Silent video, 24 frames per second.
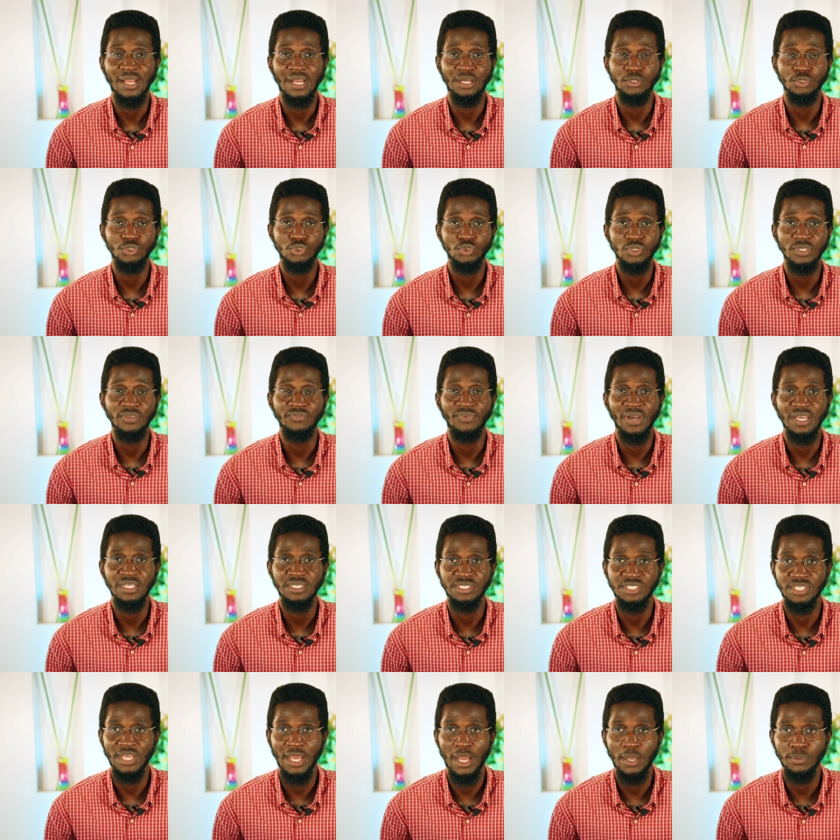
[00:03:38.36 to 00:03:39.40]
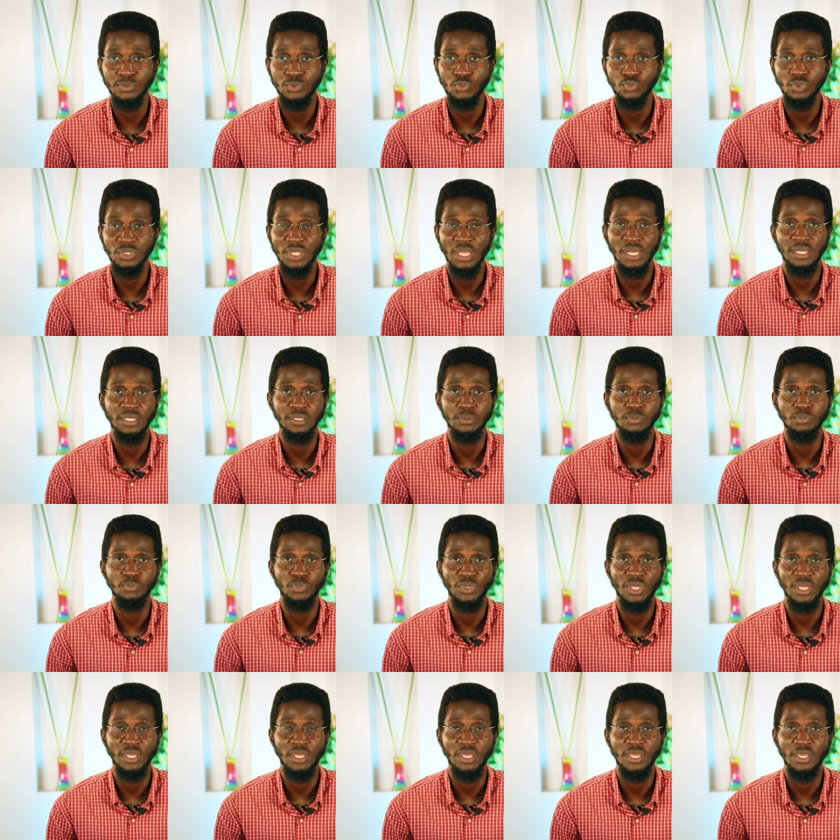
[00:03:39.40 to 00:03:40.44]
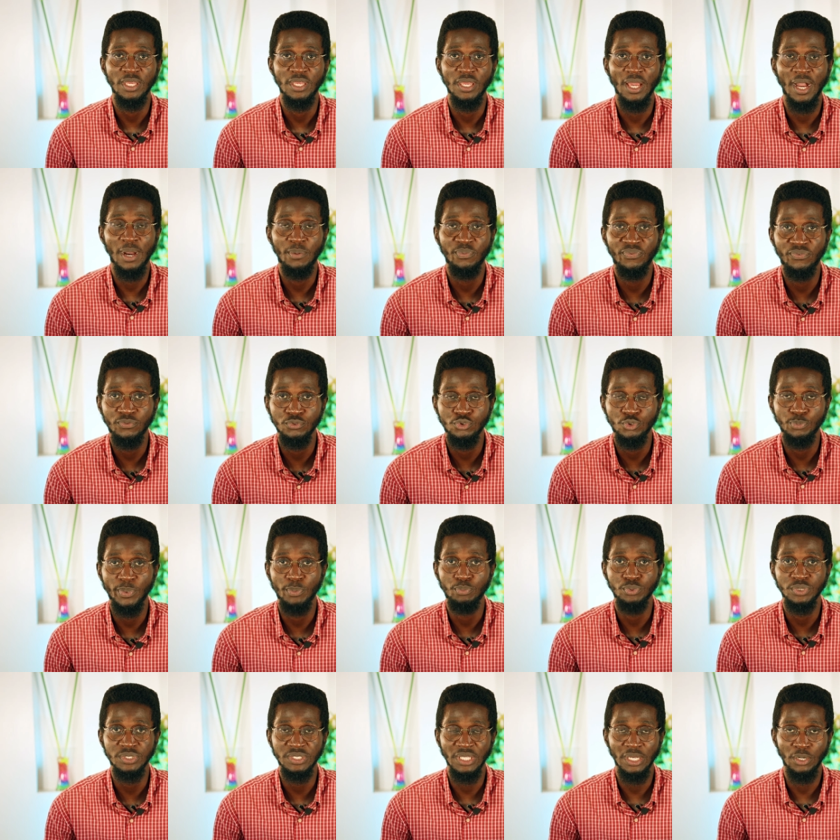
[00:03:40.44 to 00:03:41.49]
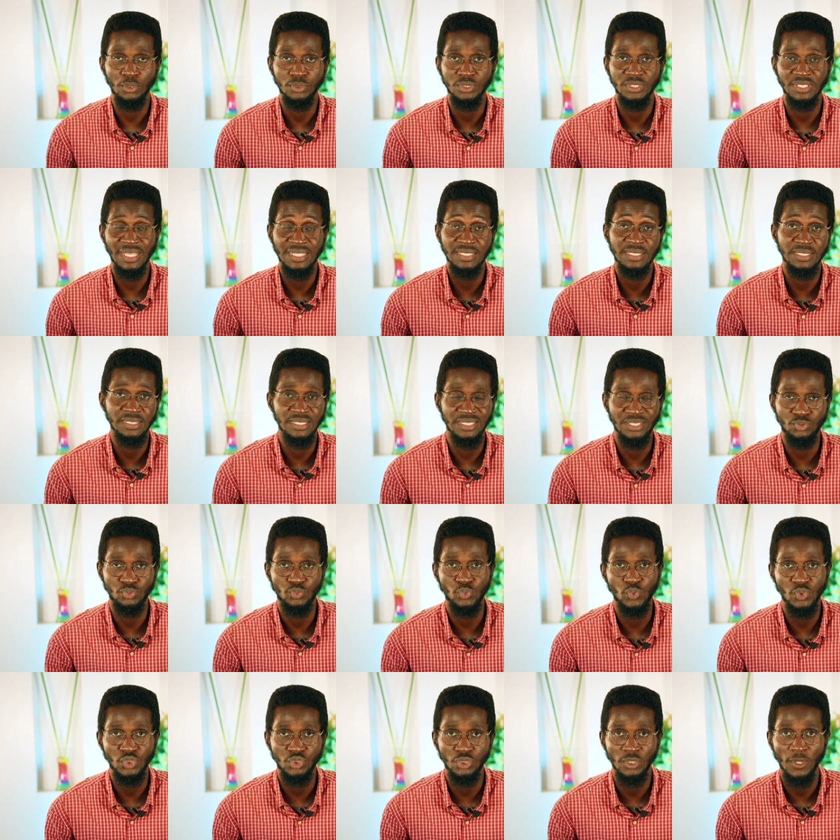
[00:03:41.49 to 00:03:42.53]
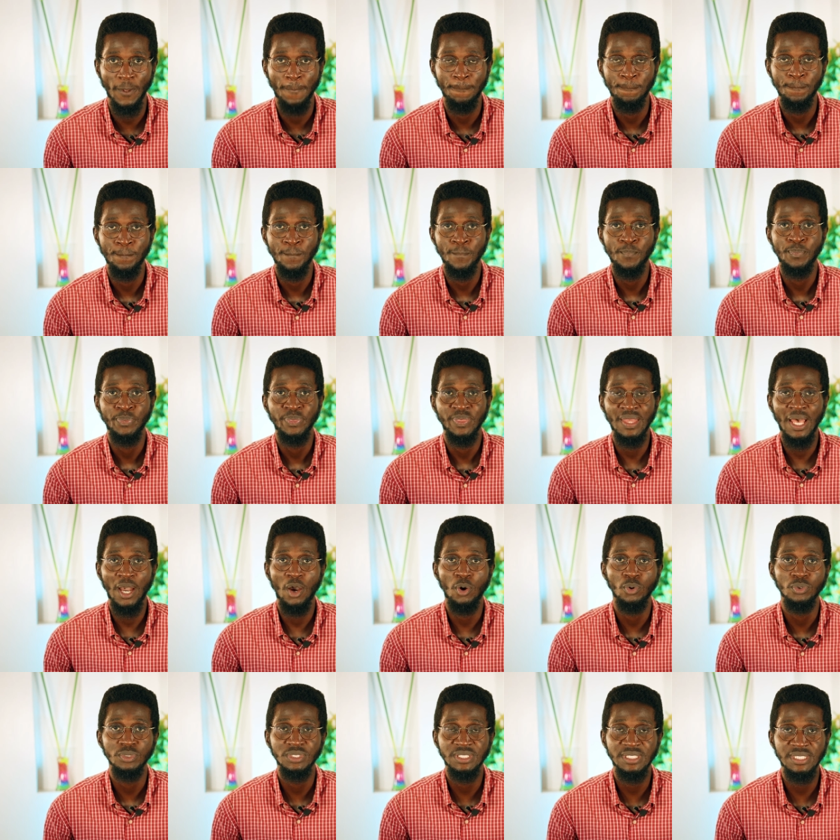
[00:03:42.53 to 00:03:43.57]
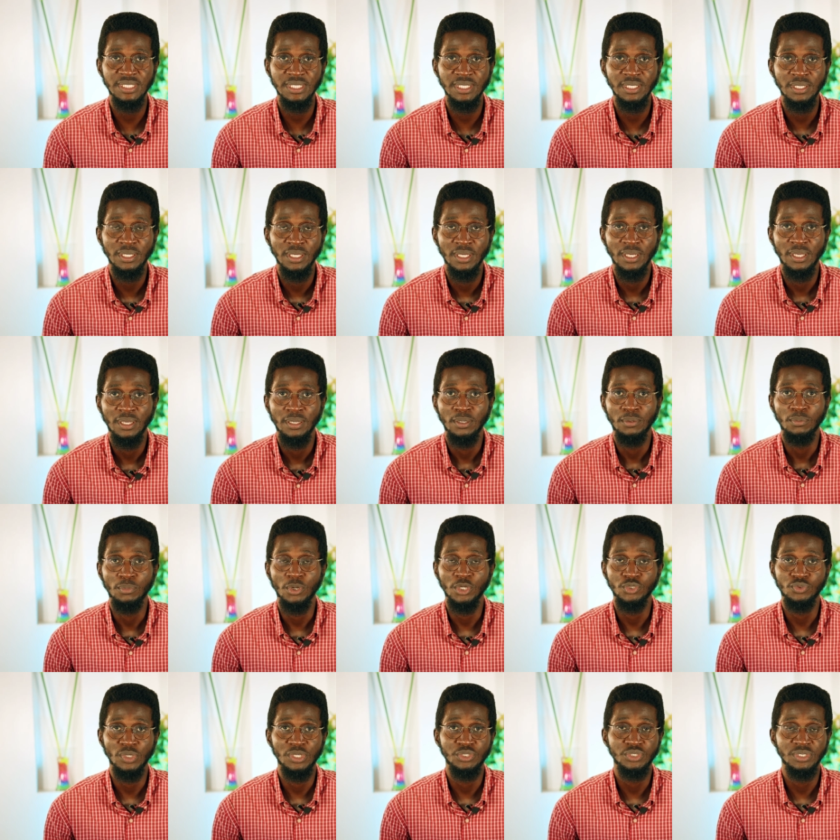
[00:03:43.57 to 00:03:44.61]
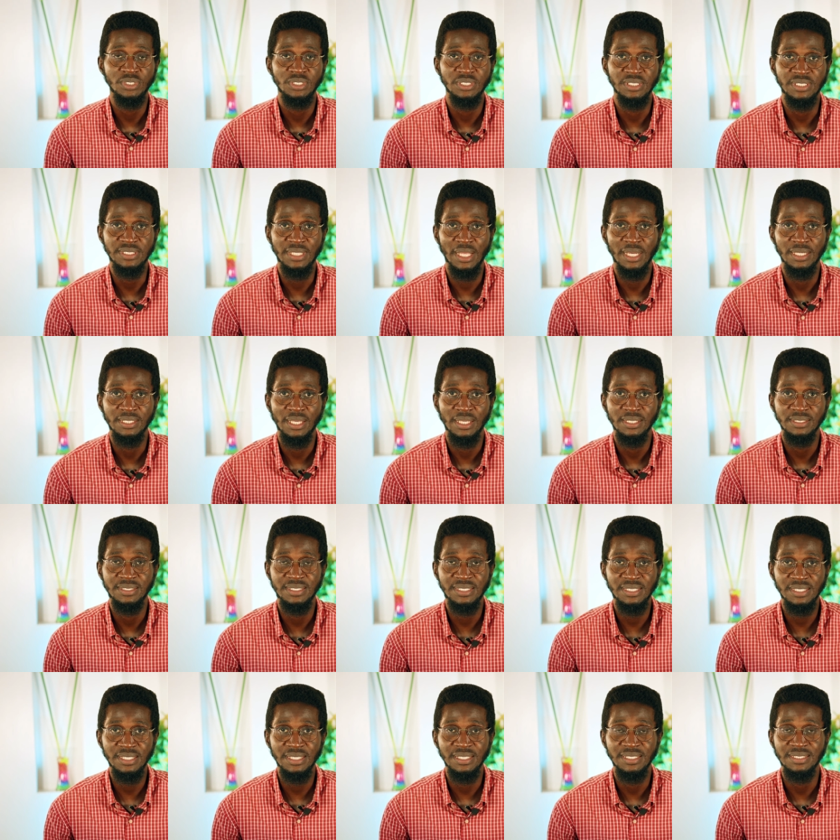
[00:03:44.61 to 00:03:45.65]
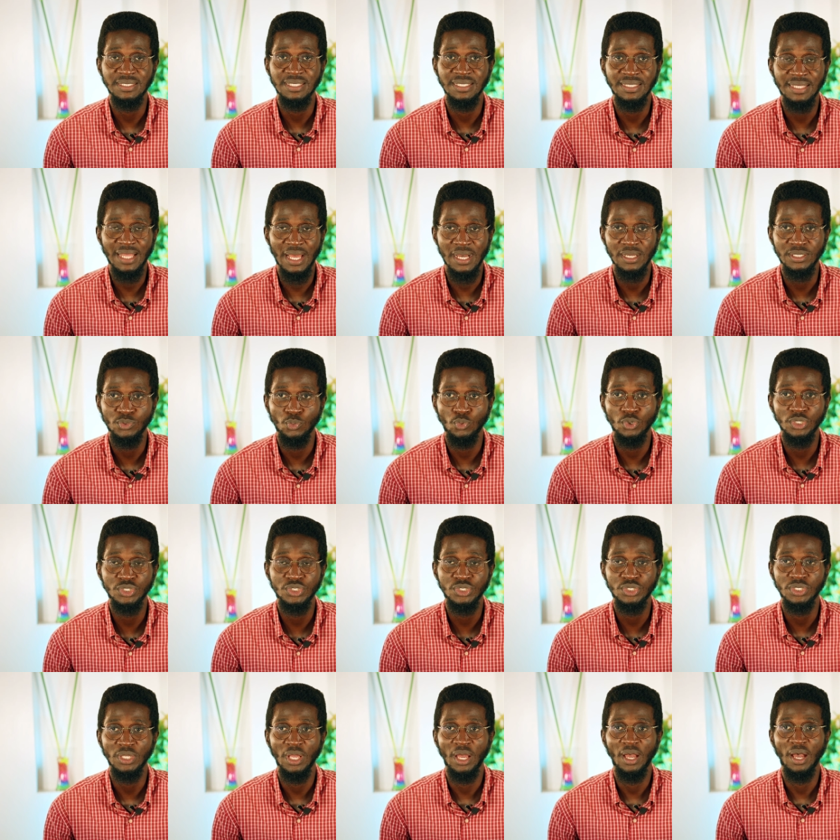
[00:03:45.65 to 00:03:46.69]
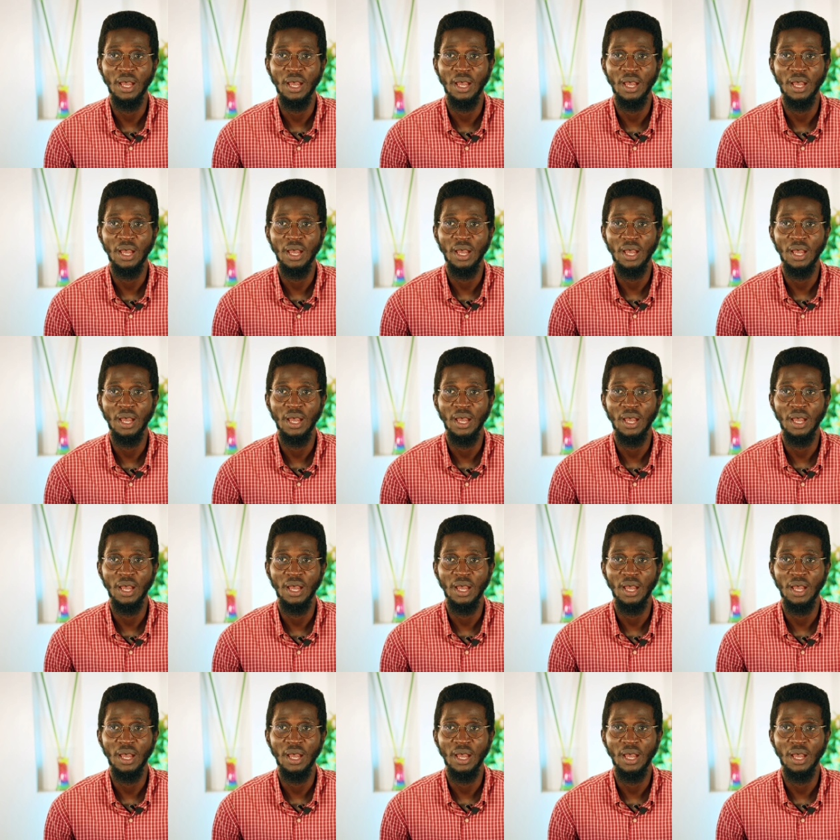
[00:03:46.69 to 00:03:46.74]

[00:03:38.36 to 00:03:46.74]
can also invite germs, which can be harmful to people's health. That is the situation. Now T, because we are using the STAR, T is the task. What